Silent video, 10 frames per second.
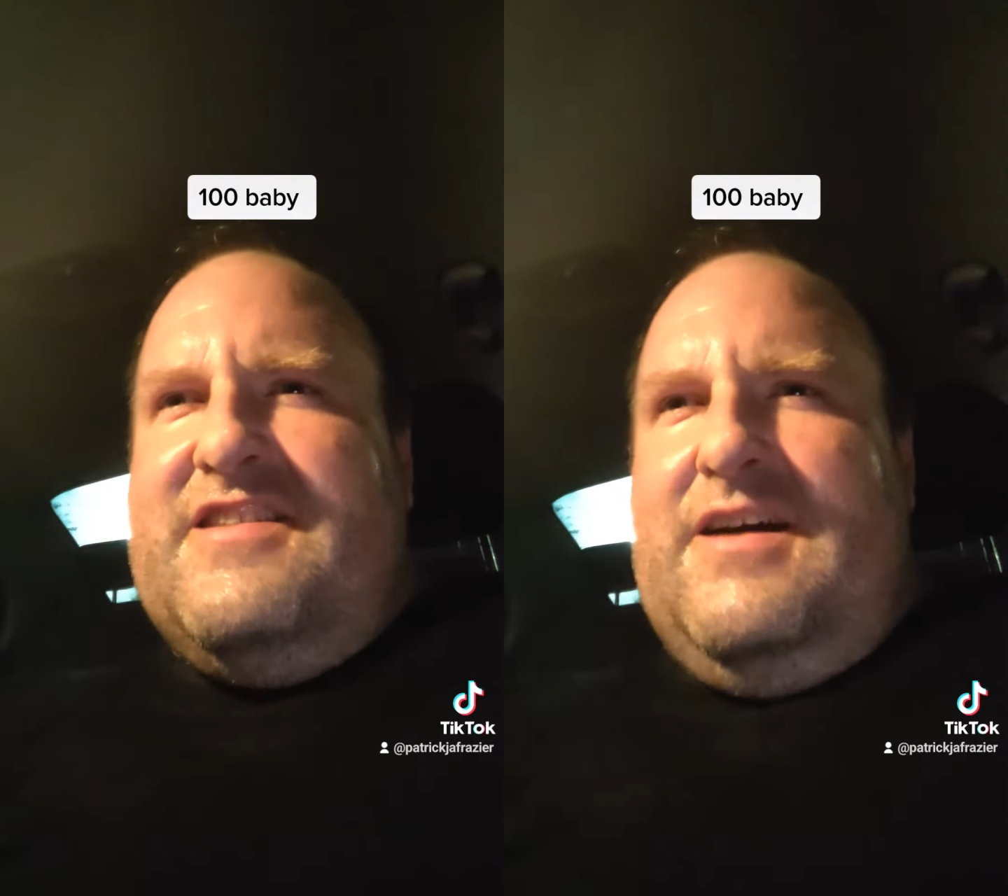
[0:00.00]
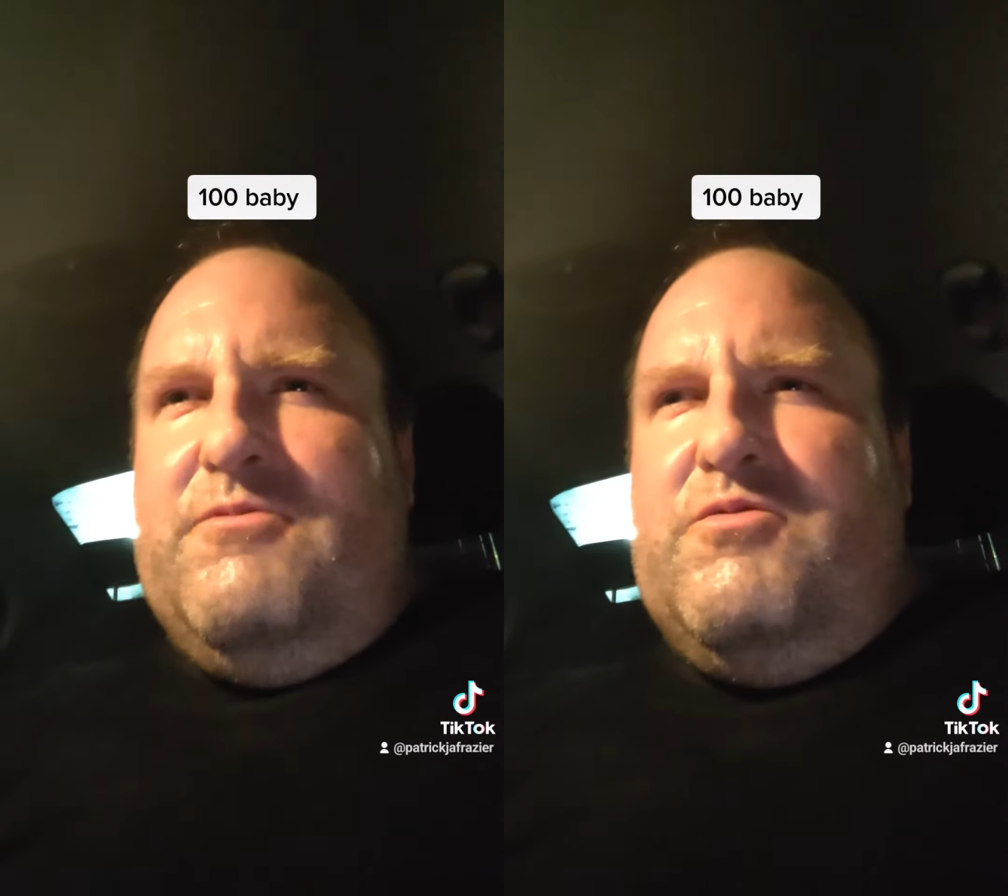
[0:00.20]

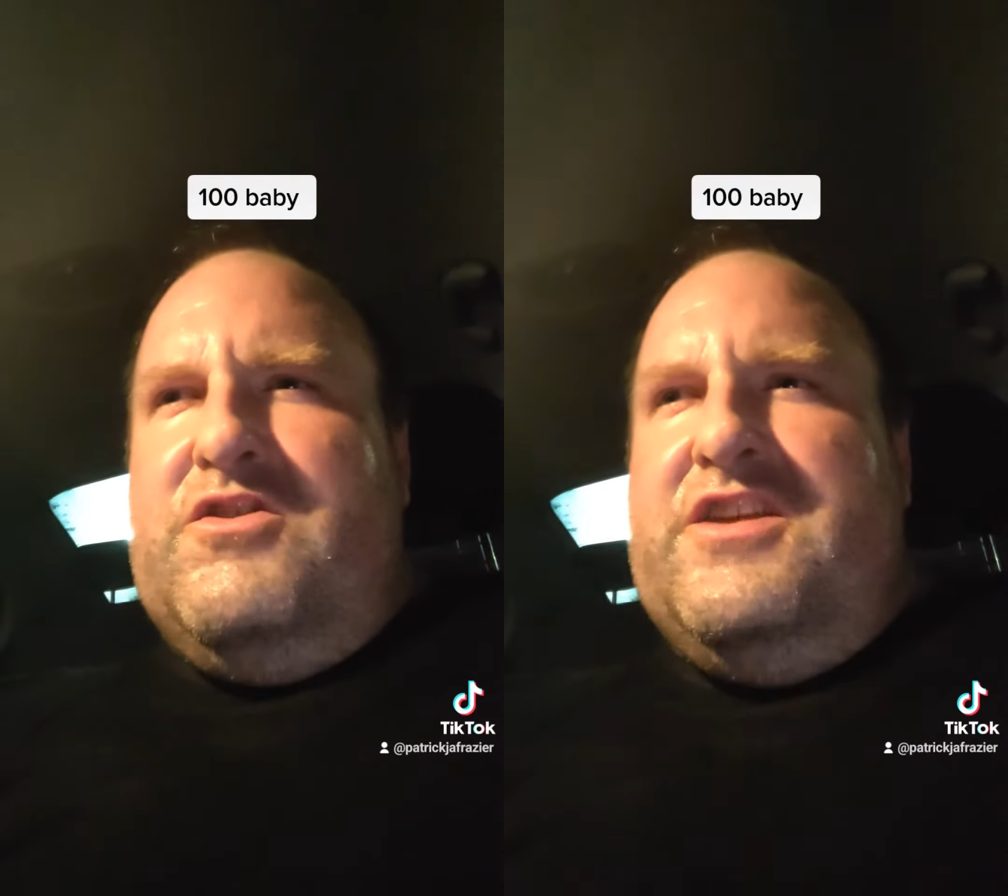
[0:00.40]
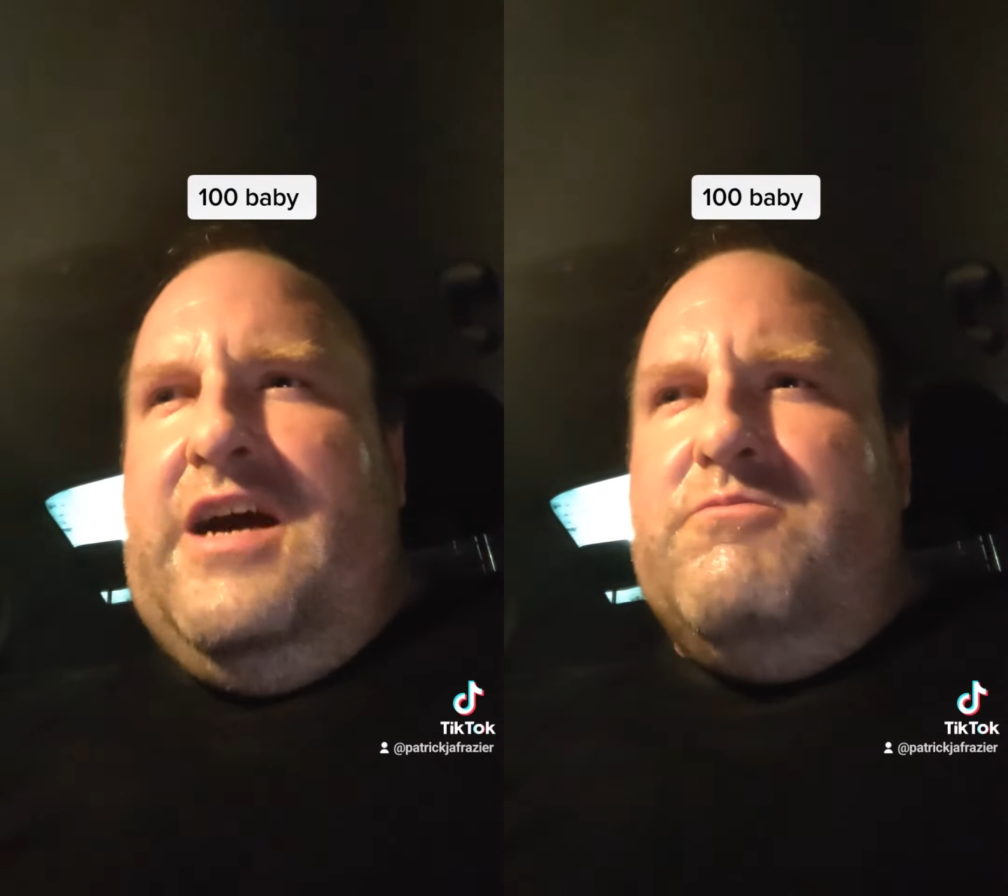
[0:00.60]
"Tell me when
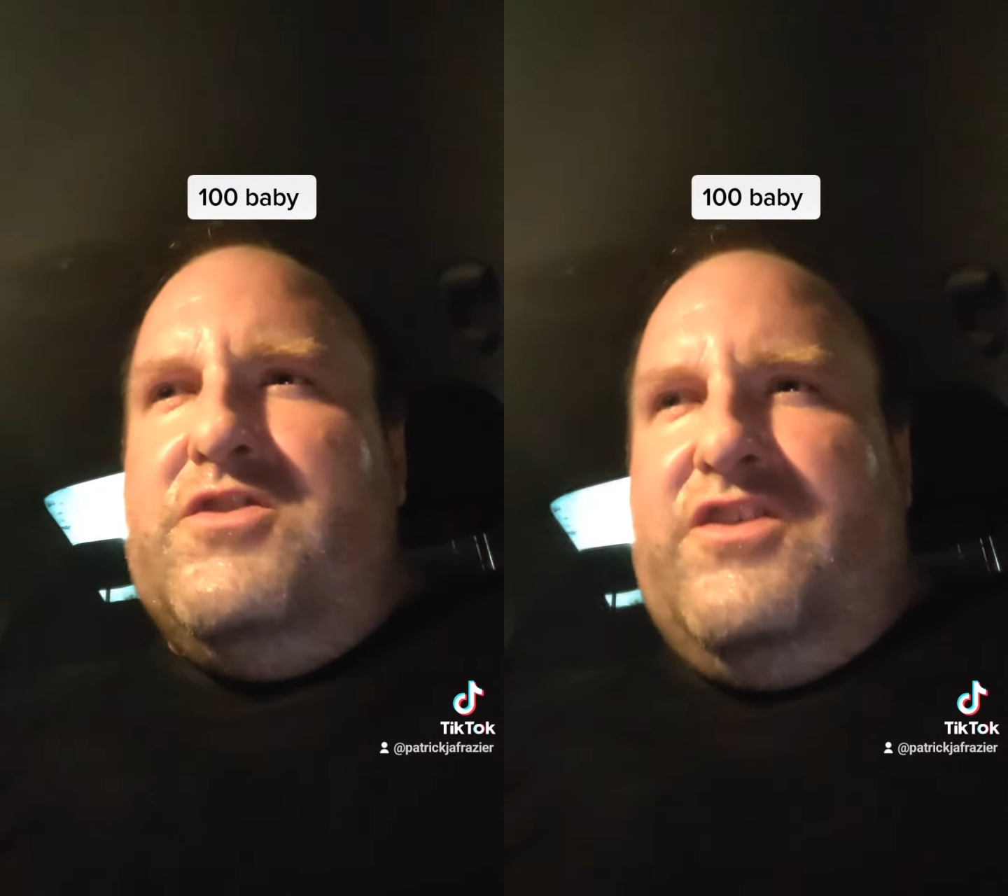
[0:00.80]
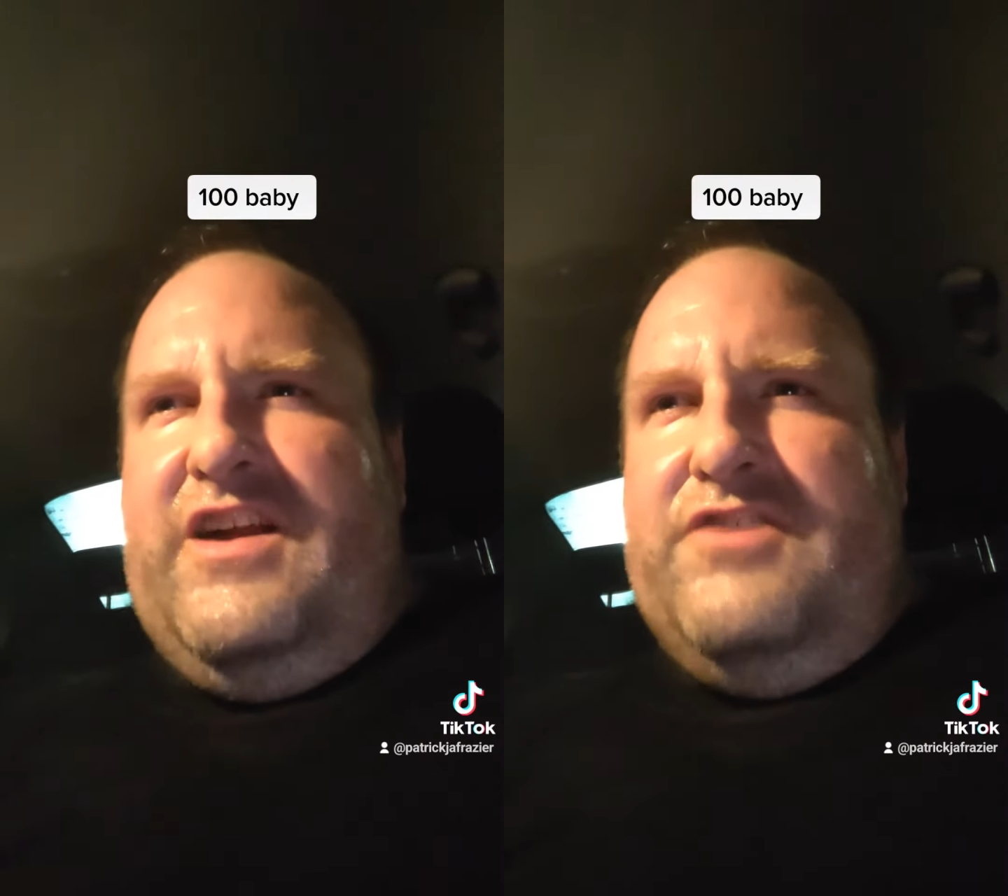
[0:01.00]
you're done
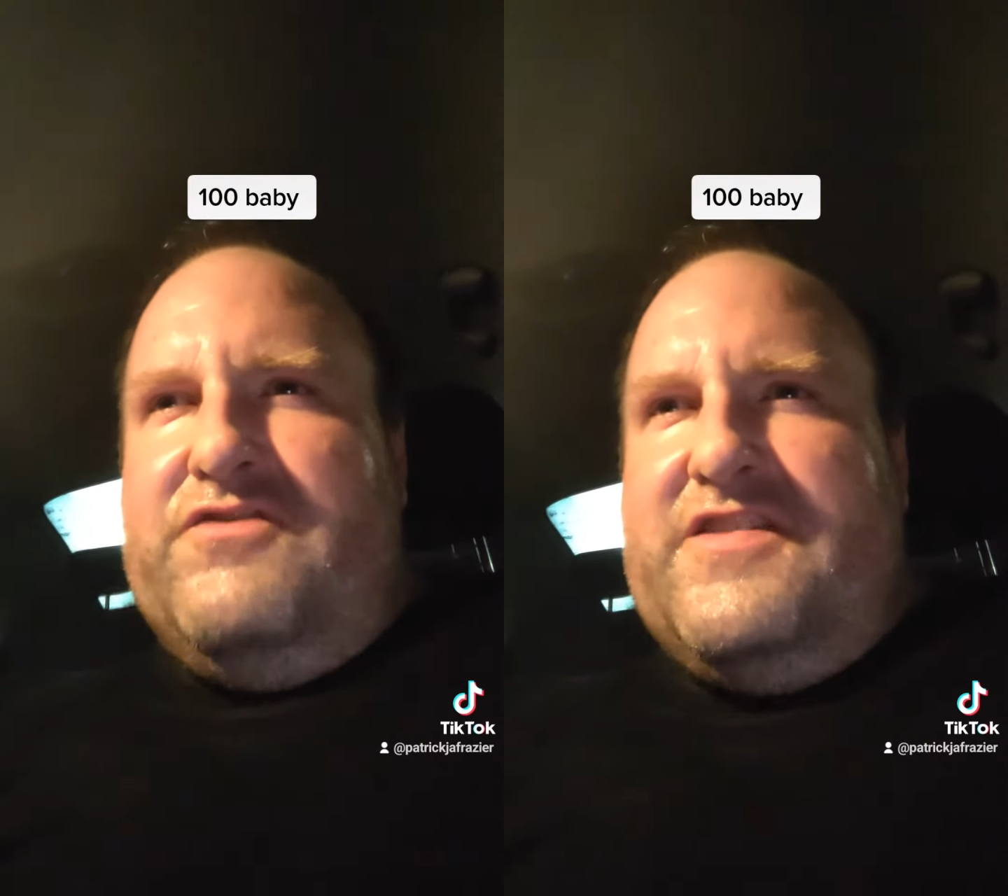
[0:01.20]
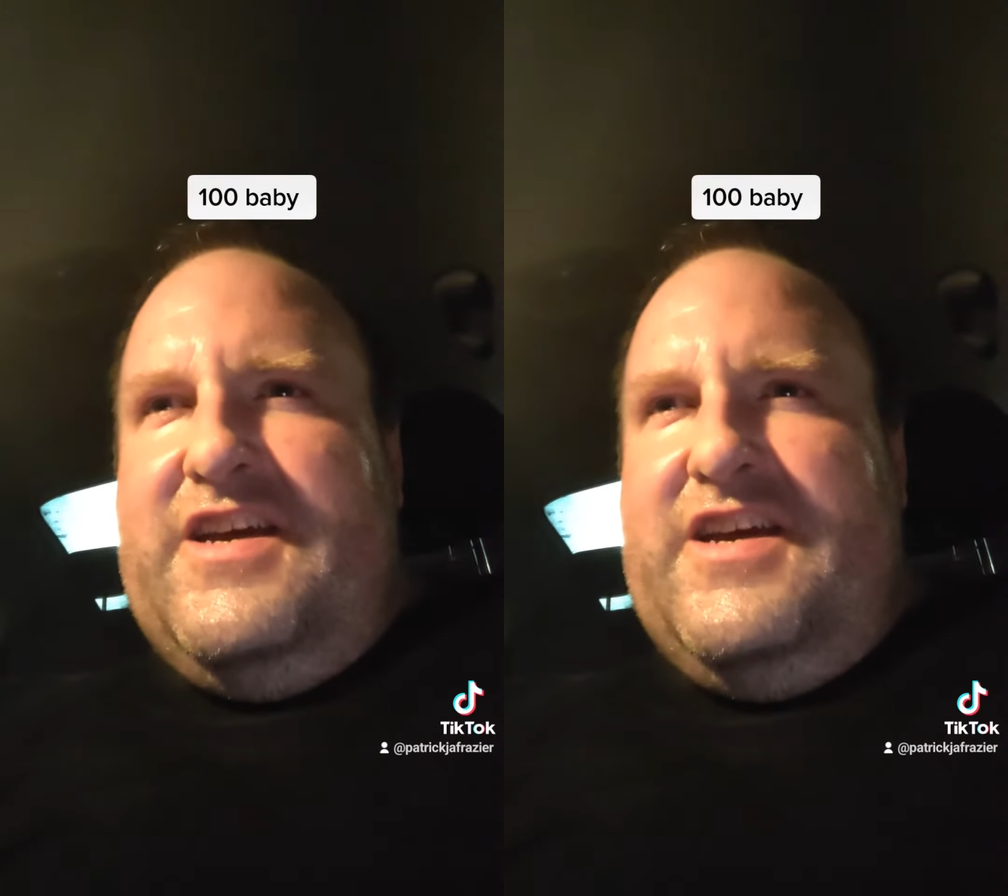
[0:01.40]
with your 100